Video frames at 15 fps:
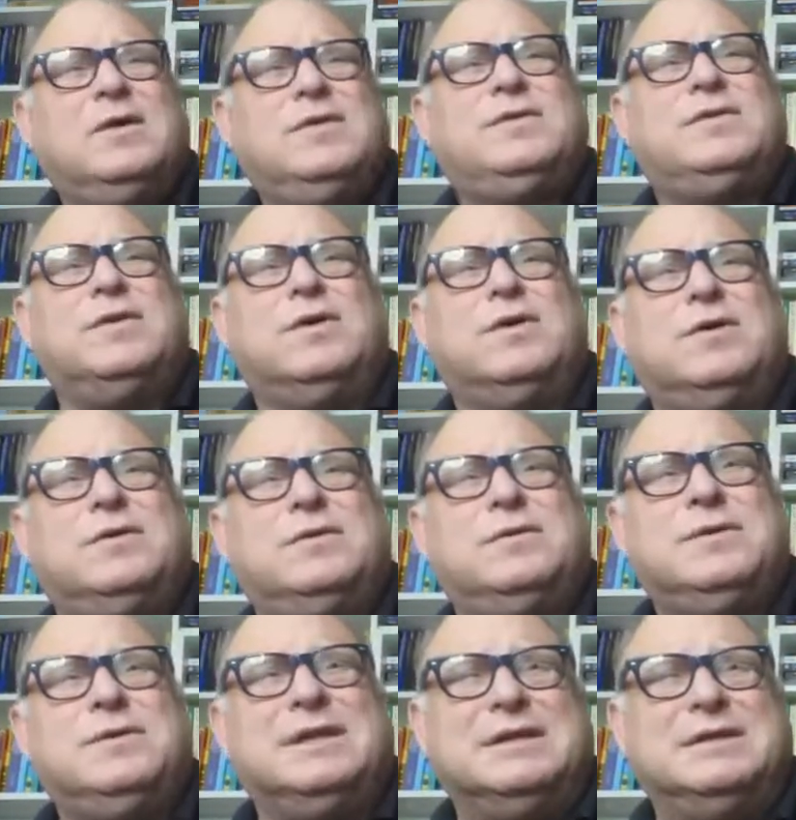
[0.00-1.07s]

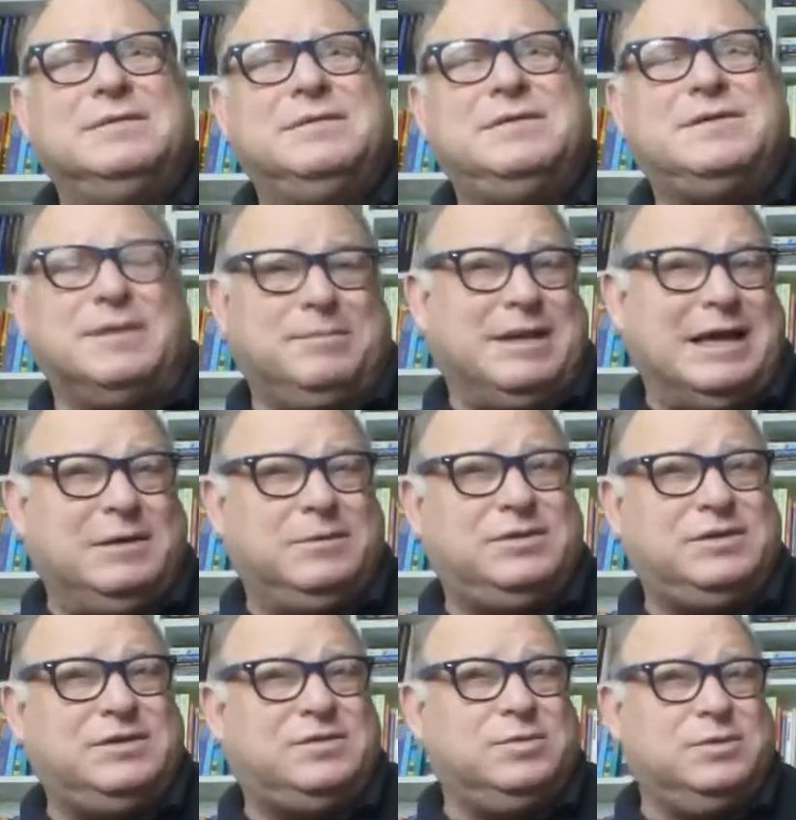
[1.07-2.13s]
So in some
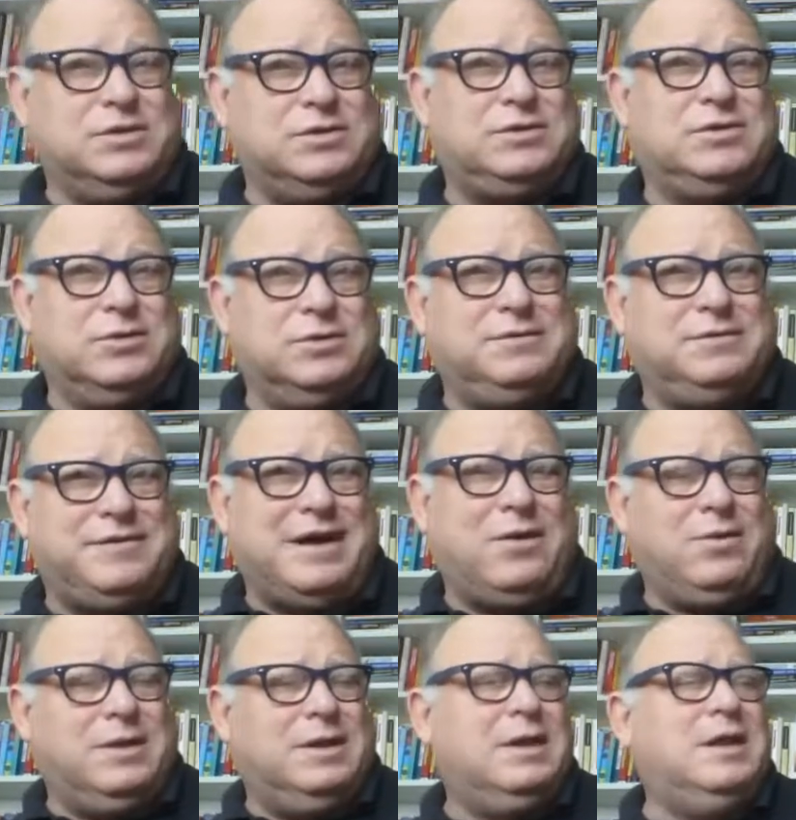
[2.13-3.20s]
languages, we don't code the
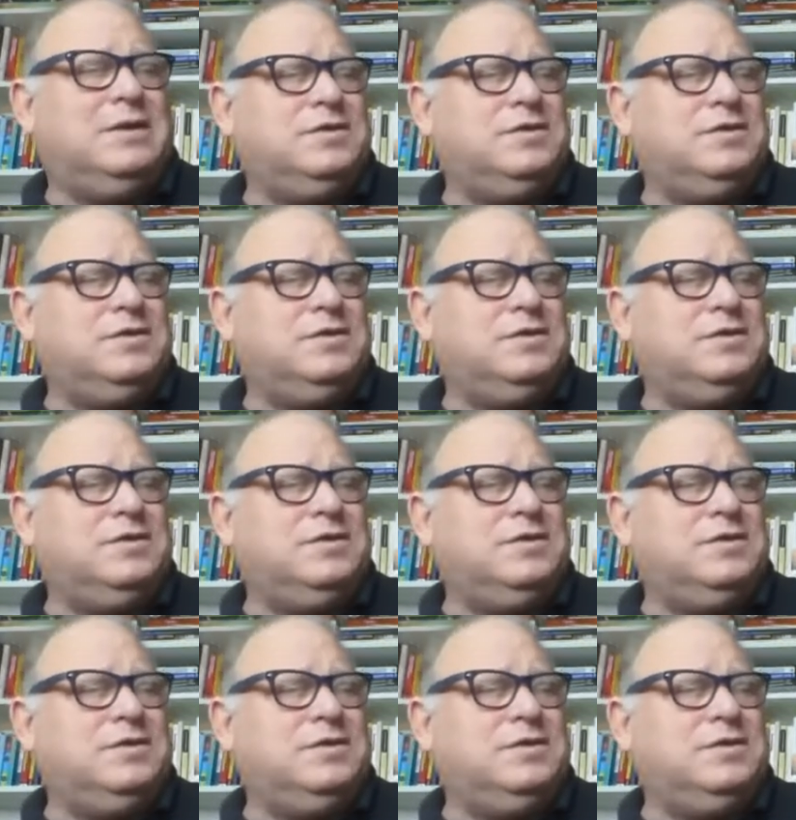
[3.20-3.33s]
vowel.